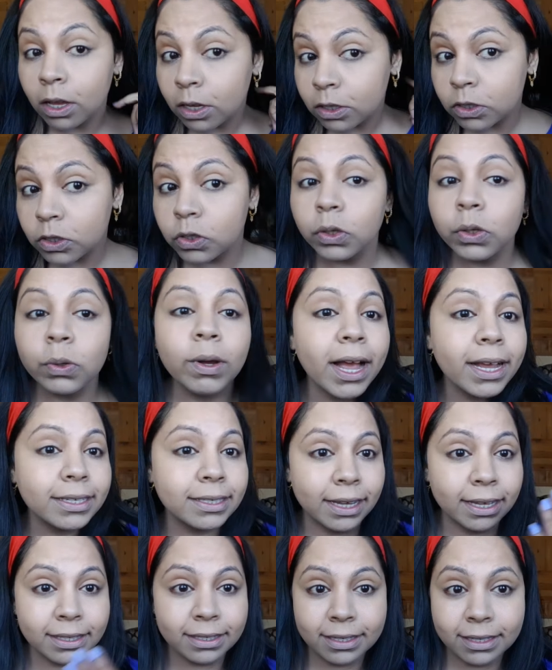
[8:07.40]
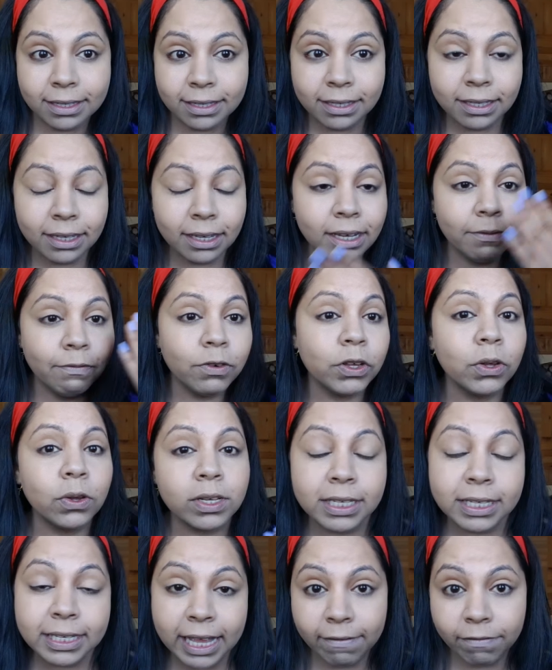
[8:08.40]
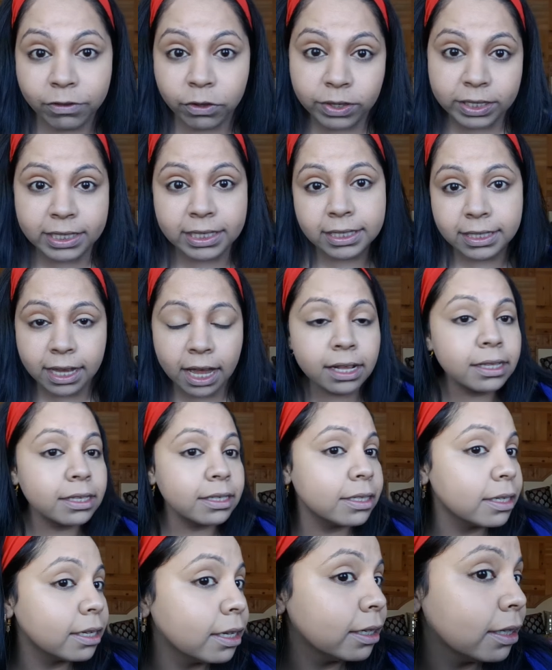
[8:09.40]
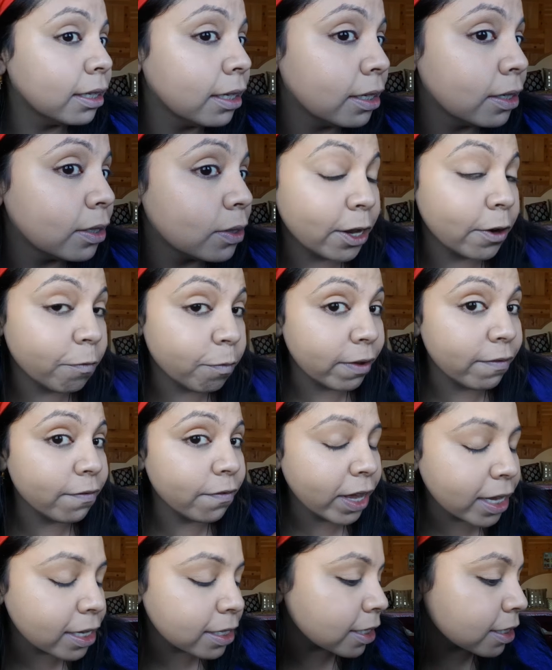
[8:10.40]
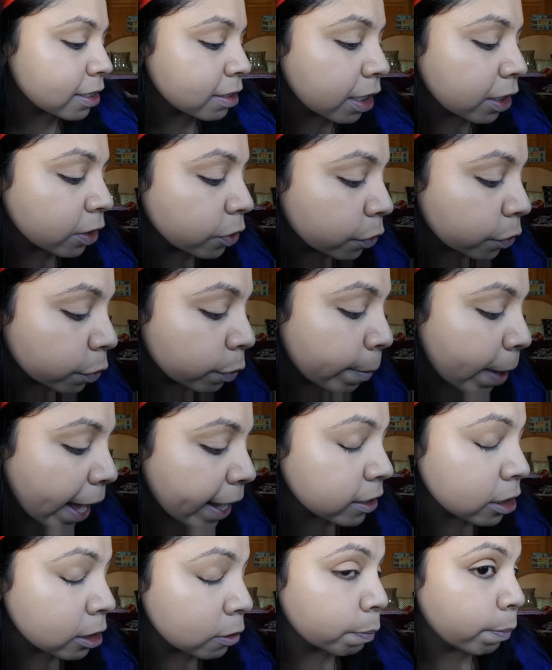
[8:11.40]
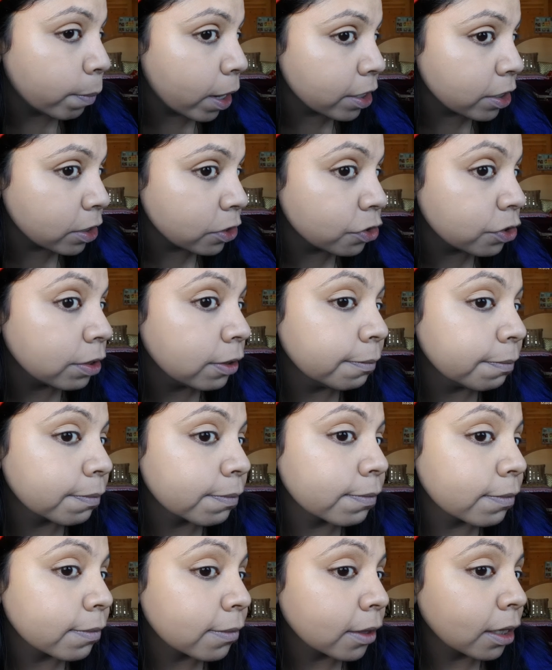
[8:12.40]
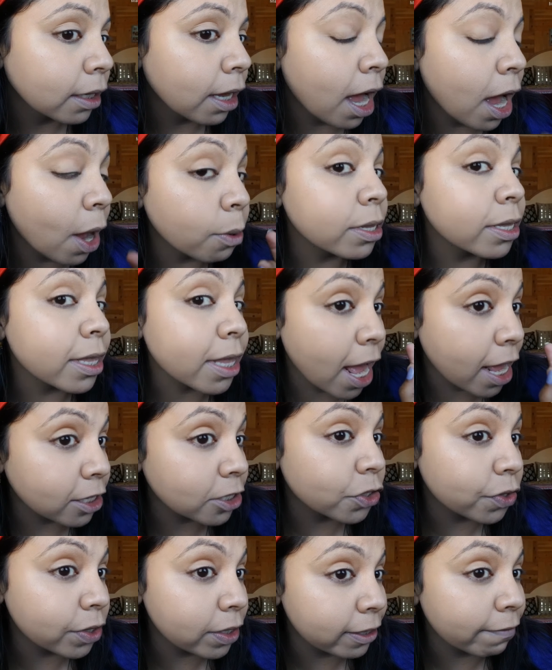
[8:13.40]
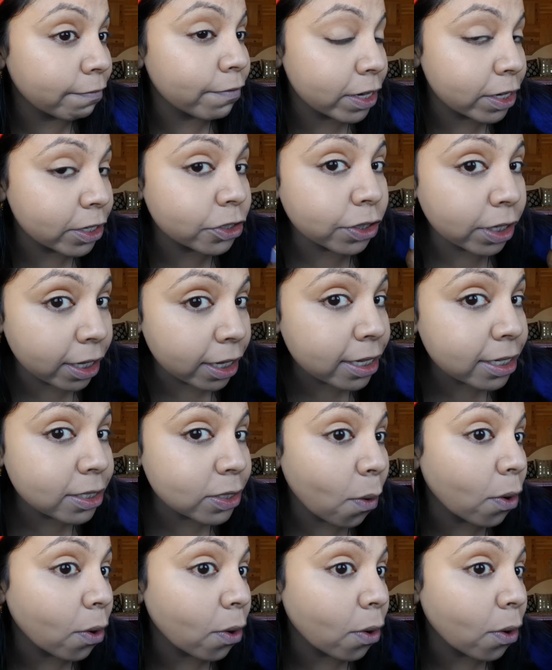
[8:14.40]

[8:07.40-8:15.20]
So you guys can see for yourself the results. So if my face is done through Pac sponge, how natural the finish is,